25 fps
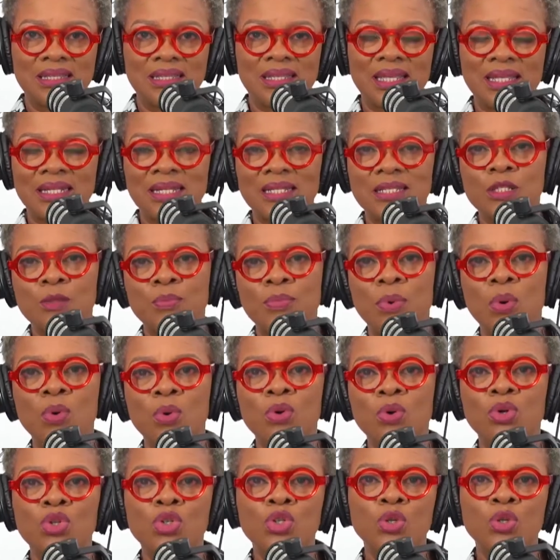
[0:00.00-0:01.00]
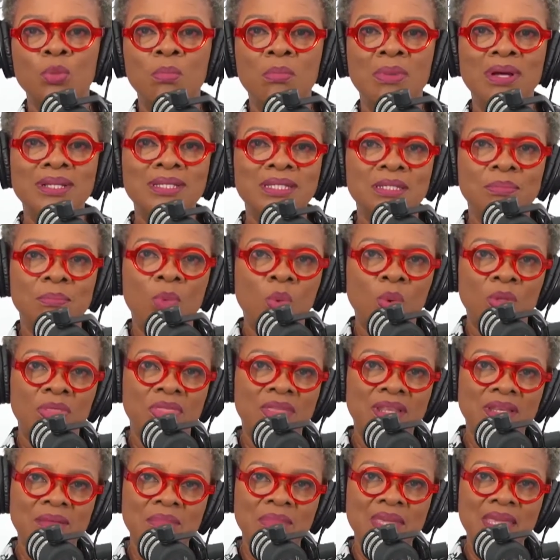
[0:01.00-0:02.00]
that it spoke to much more
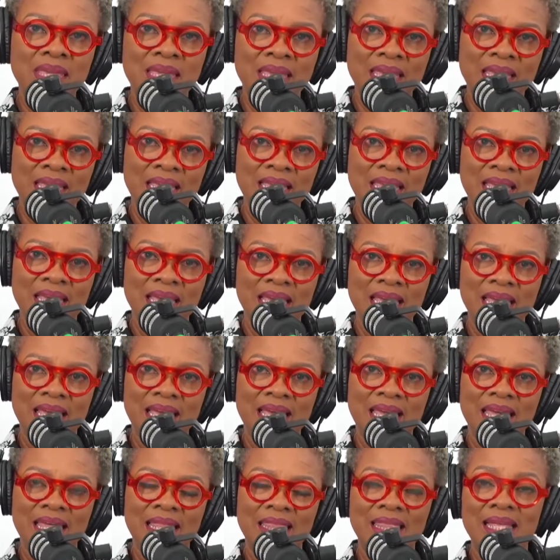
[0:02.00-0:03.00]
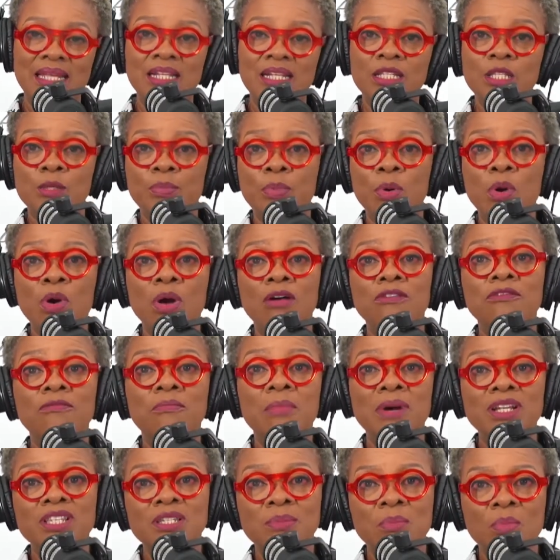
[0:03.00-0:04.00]
than me, that it spoke of
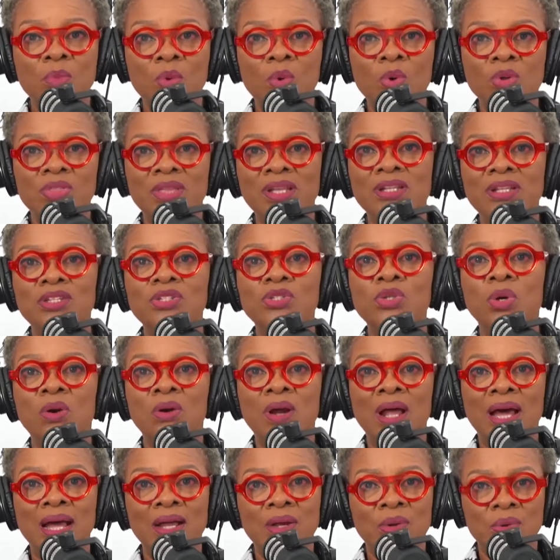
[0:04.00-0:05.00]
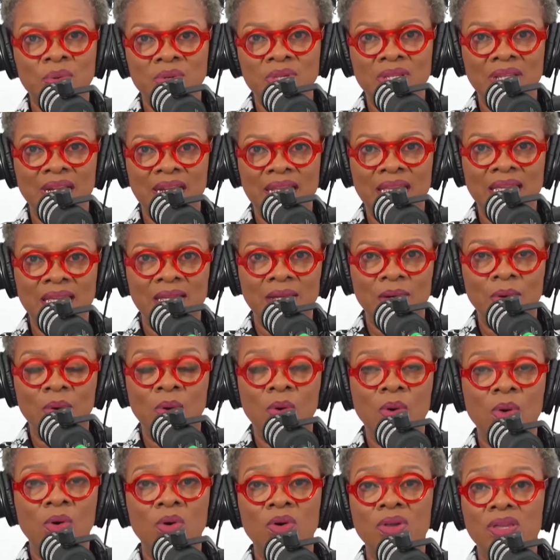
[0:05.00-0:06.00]
much more than Dora Akunyili,
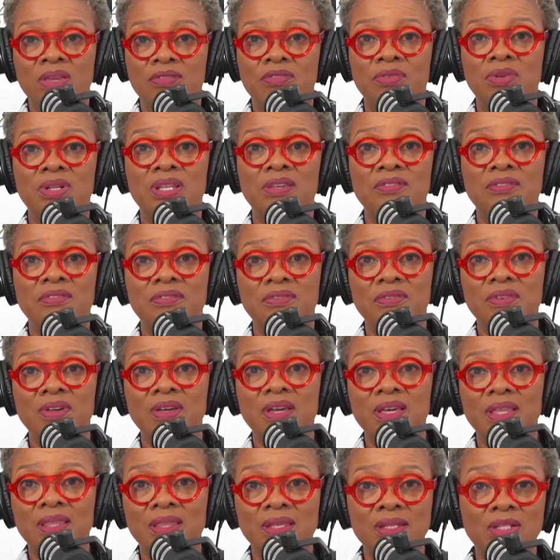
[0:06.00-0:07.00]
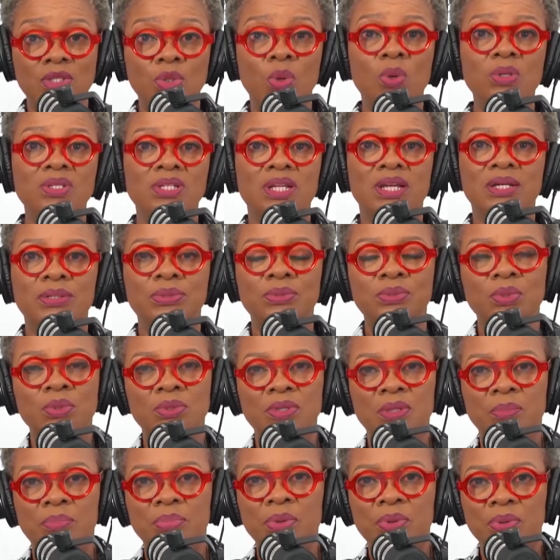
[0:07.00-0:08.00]
or even if the daughter who
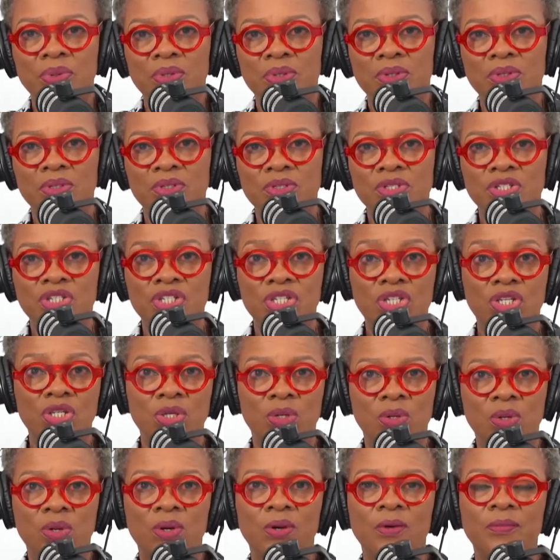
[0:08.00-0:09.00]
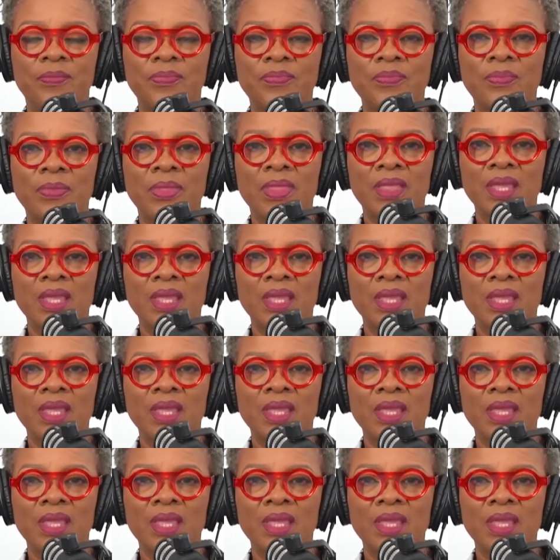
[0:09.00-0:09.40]
wrote the book, Chidiogo.